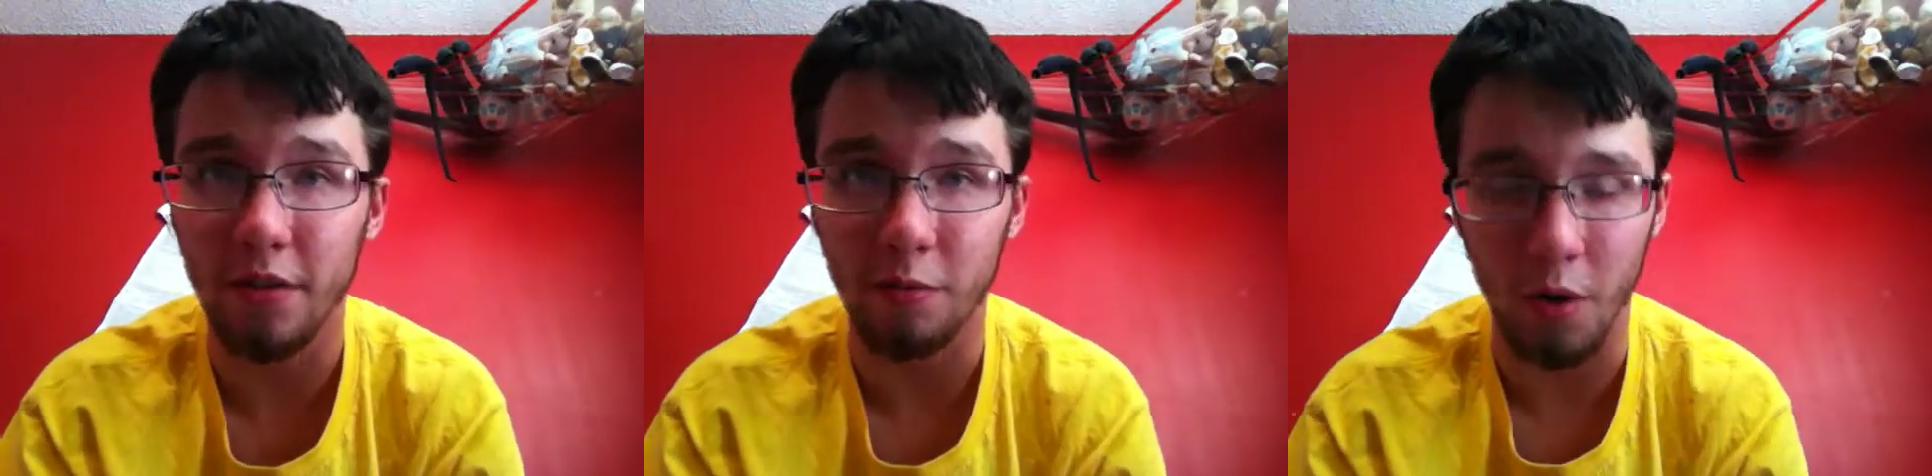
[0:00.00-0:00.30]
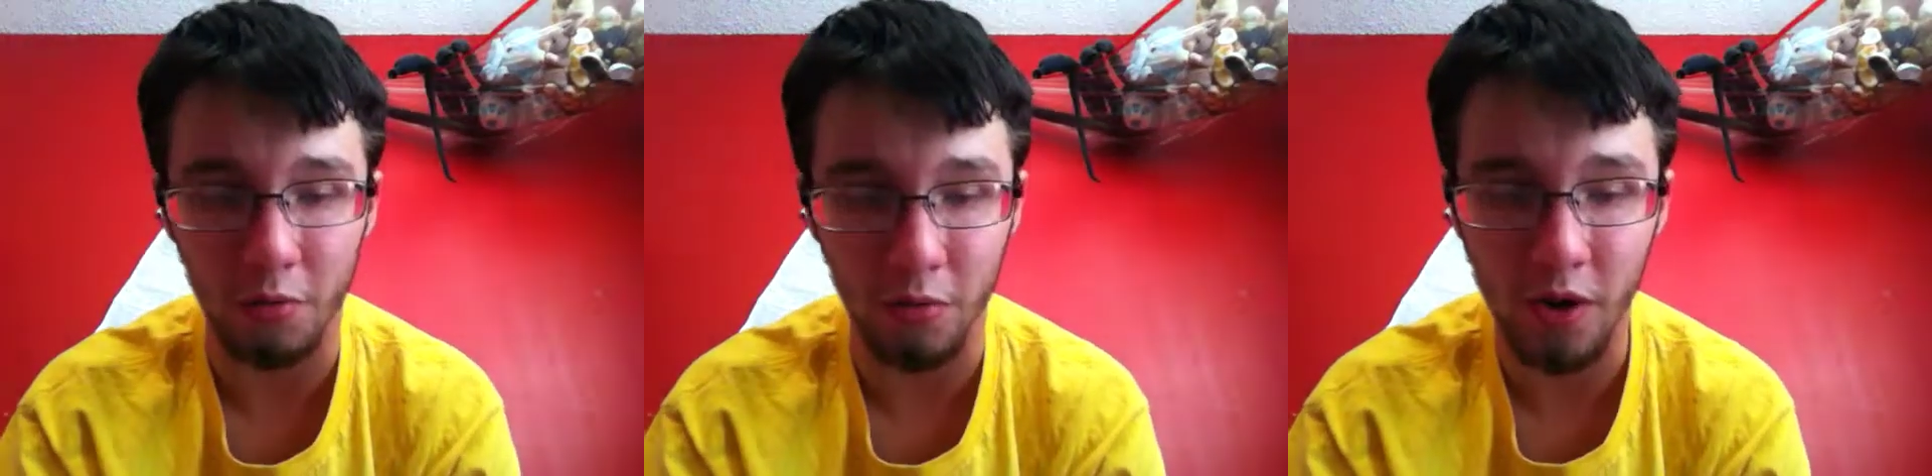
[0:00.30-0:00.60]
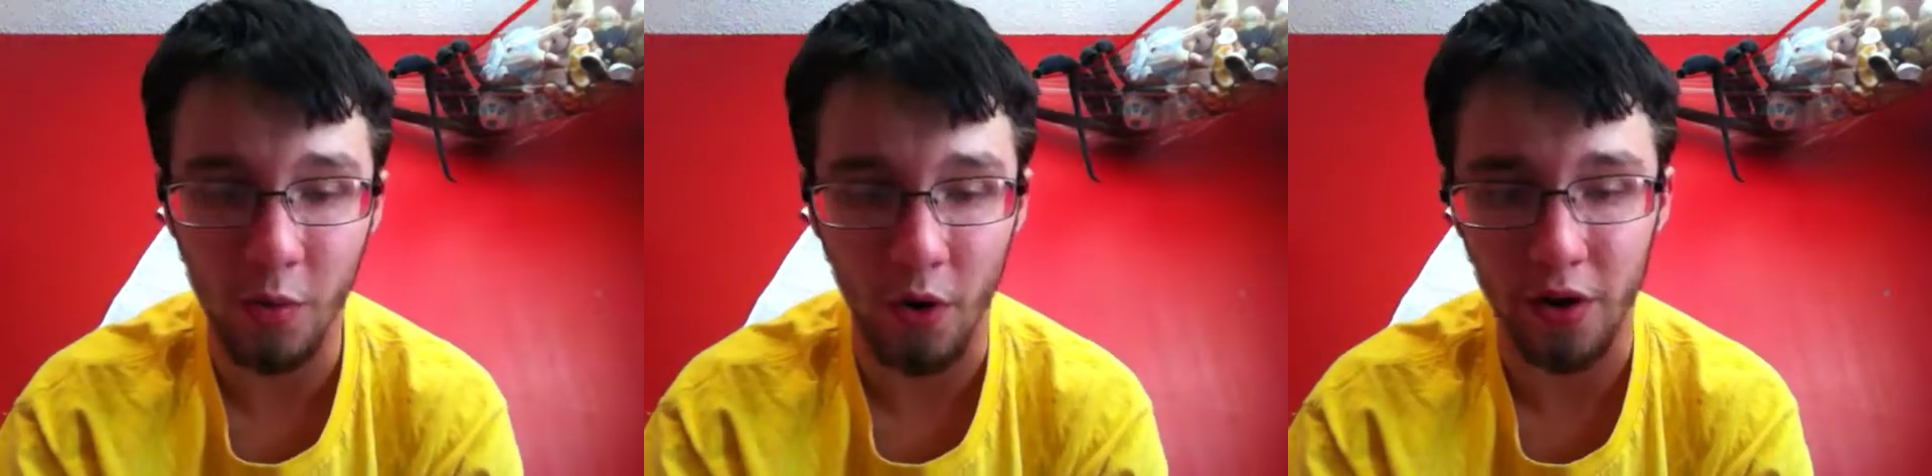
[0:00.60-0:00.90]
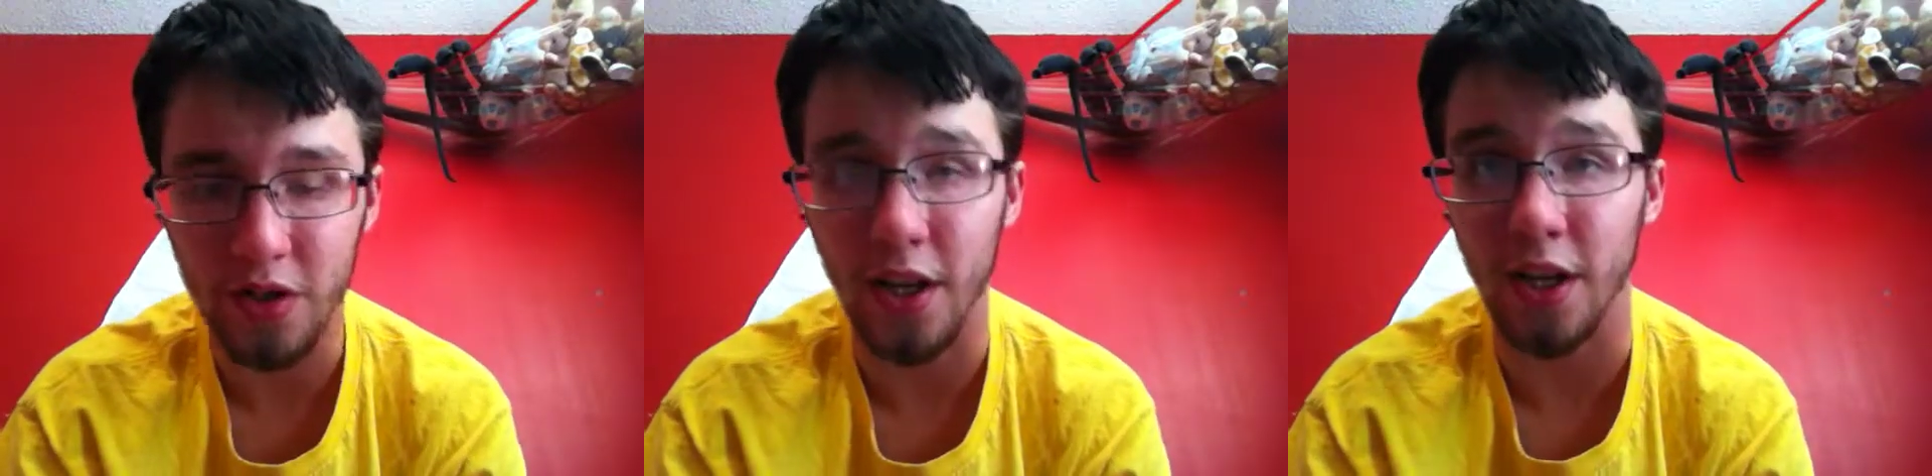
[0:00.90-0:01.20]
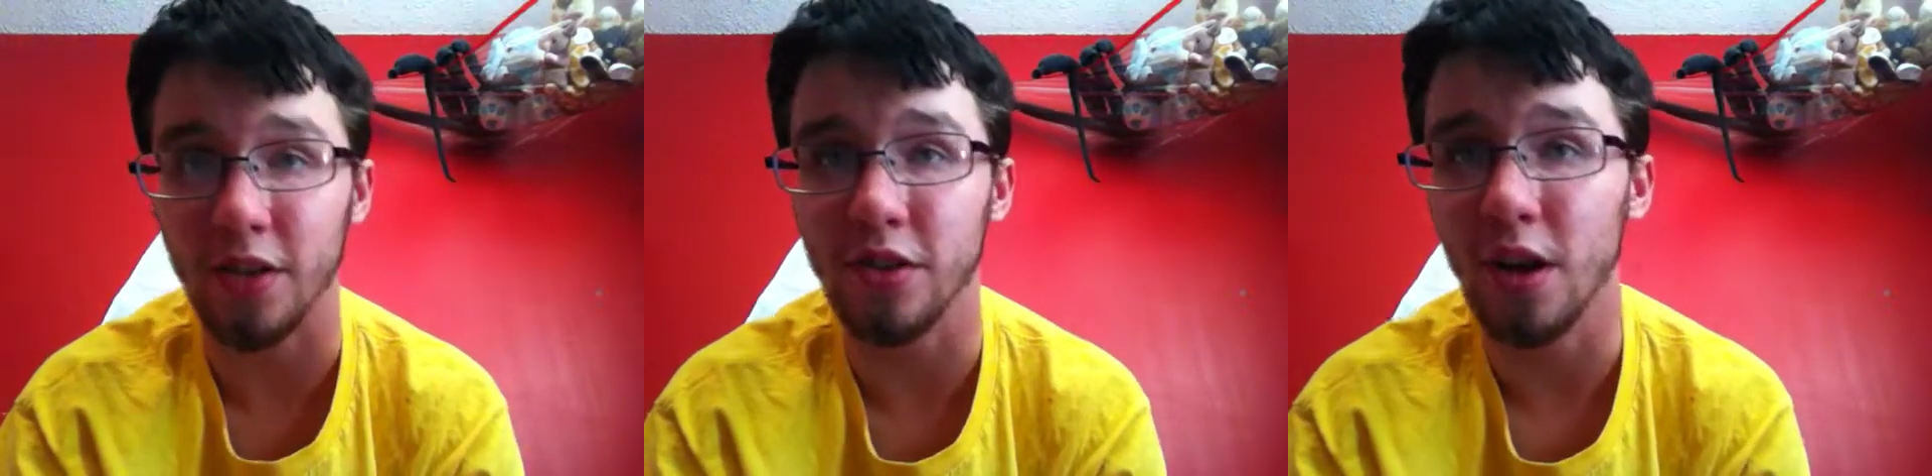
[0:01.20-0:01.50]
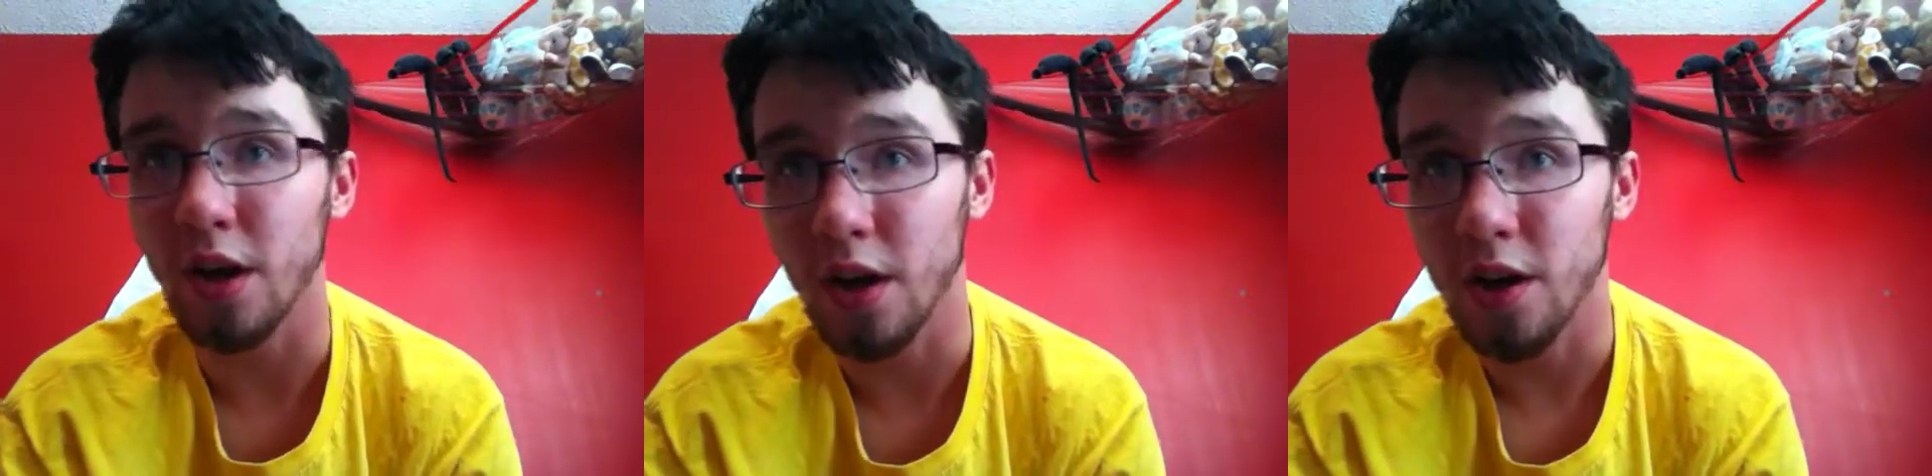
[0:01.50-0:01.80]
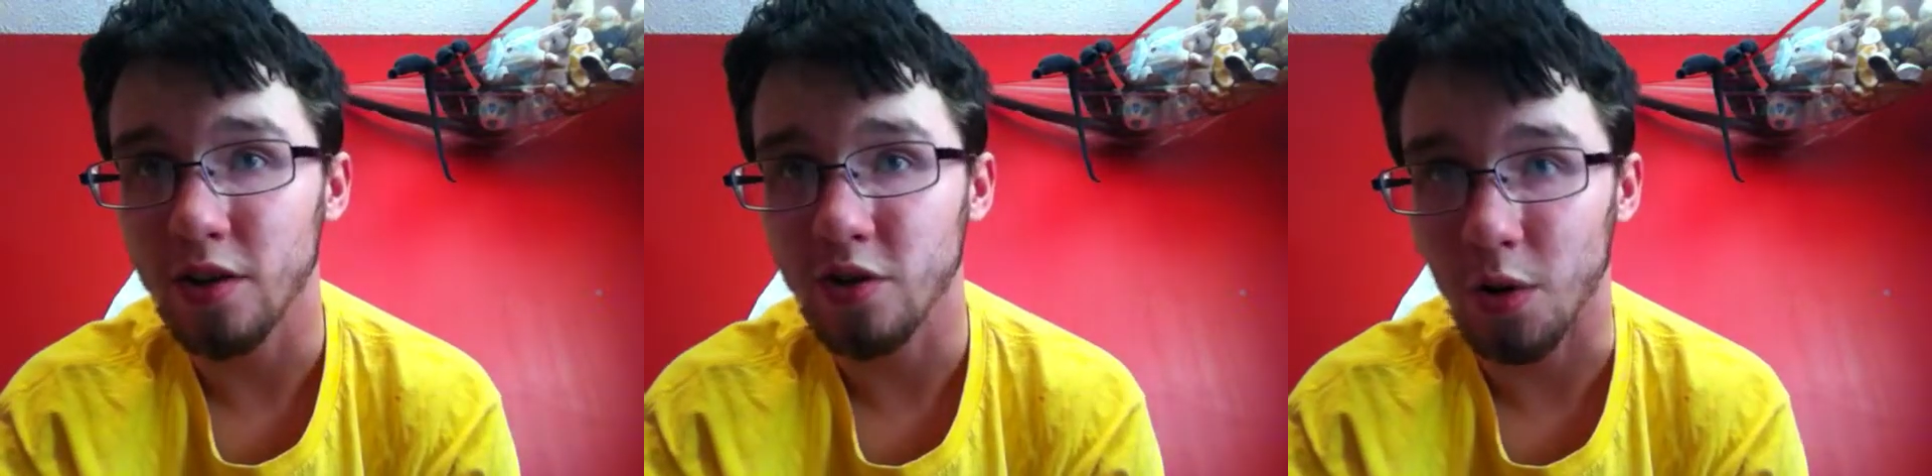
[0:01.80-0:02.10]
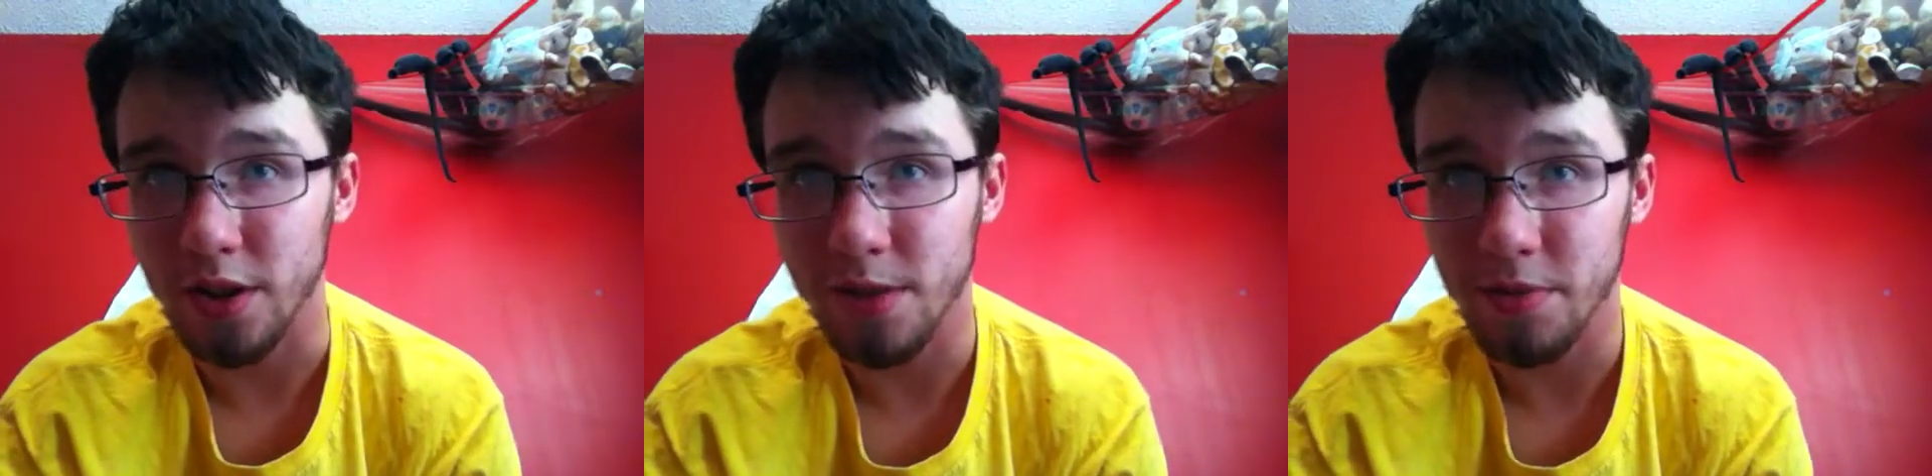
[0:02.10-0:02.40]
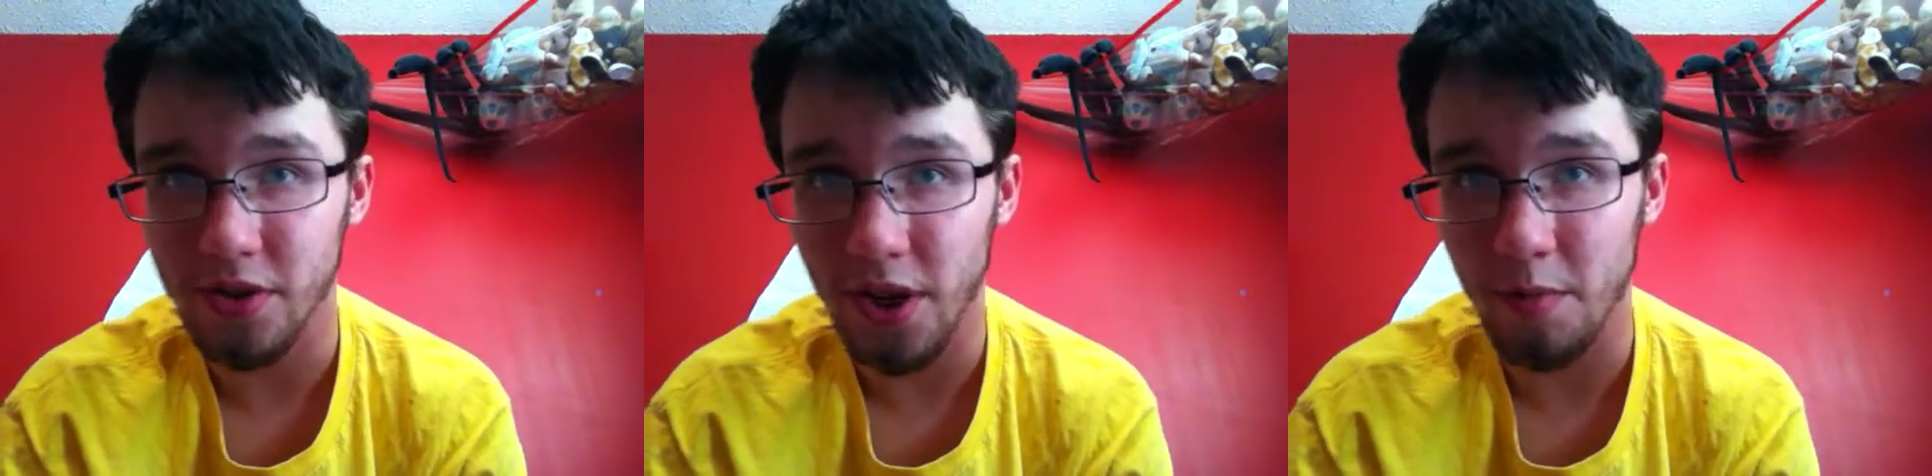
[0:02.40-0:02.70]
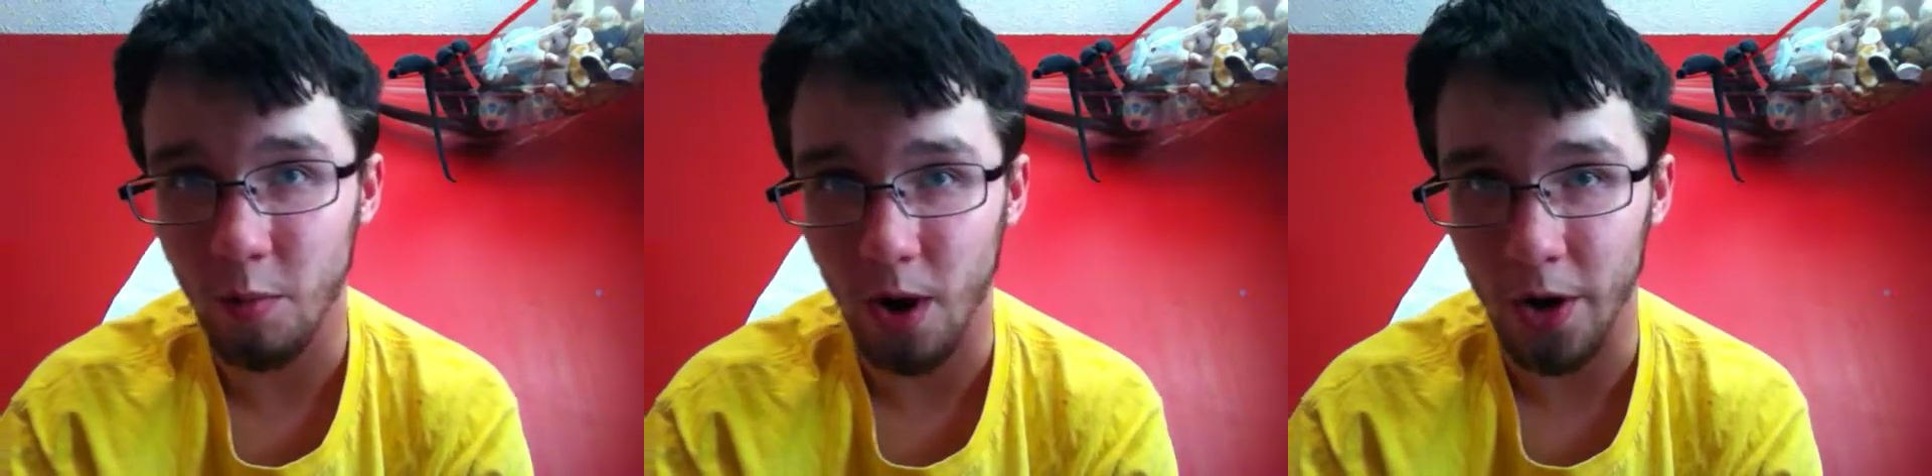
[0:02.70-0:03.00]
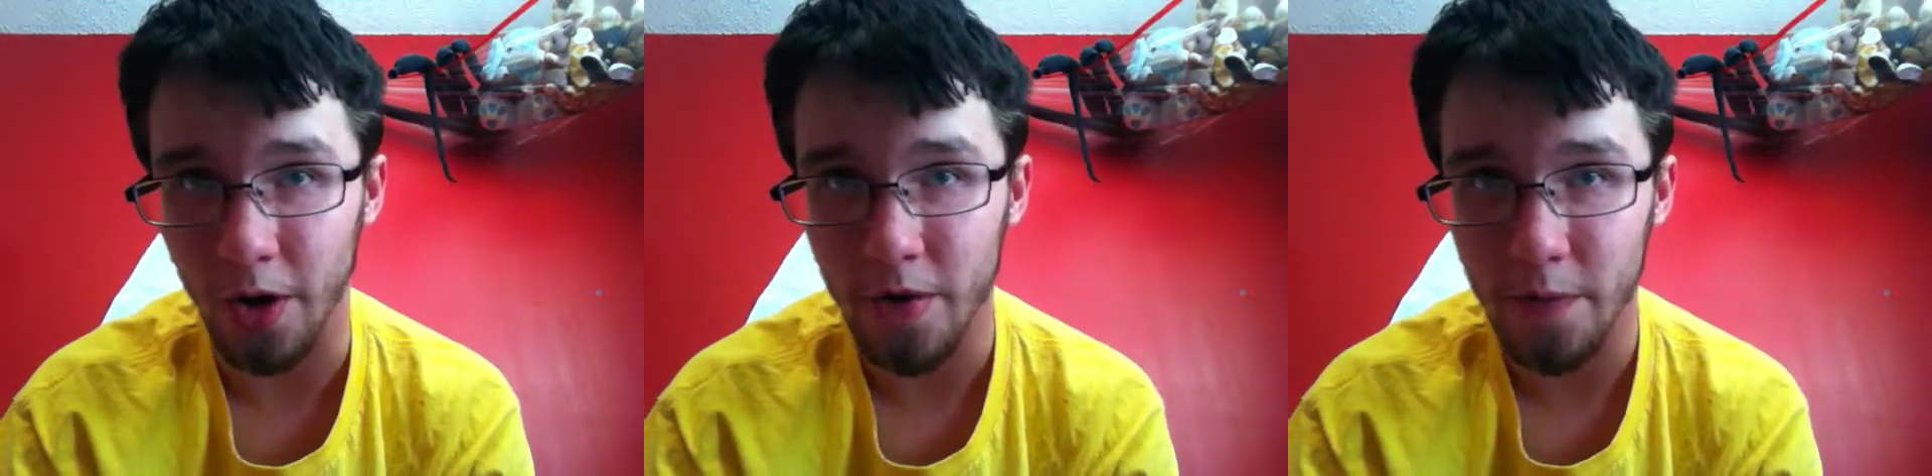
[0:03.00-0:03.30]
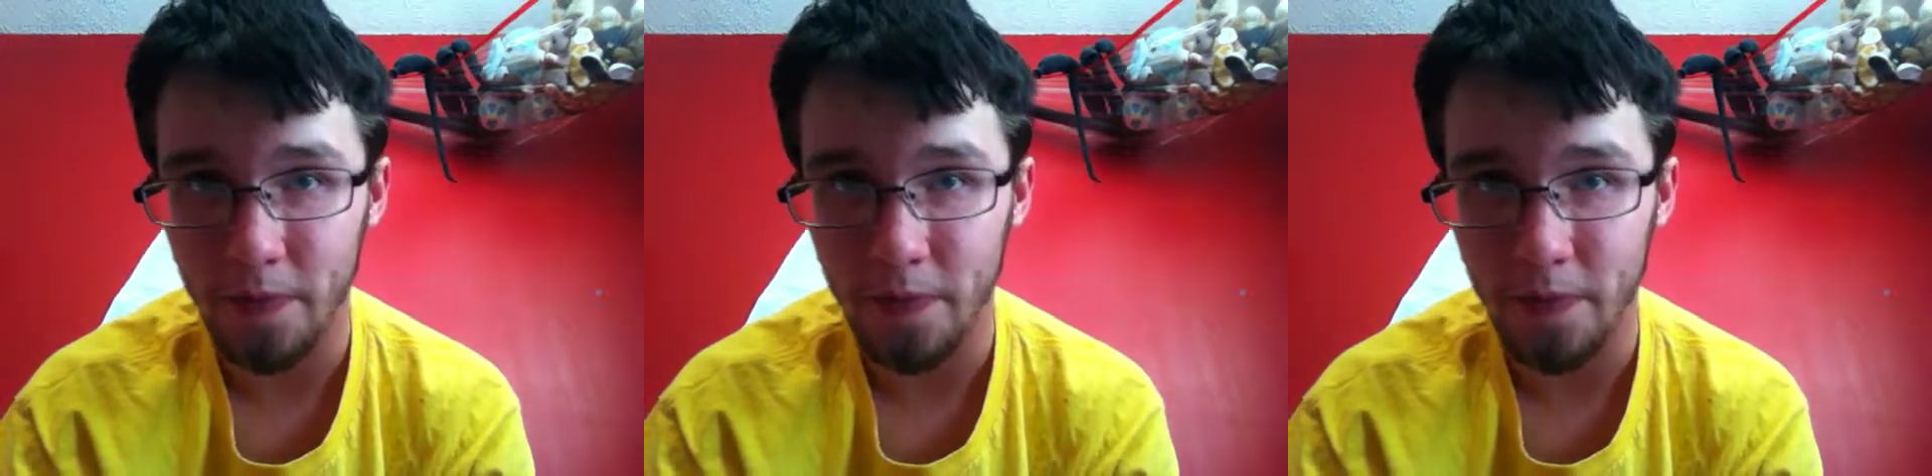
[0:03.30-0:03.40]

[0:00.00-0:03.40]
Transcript: what really works is 20% water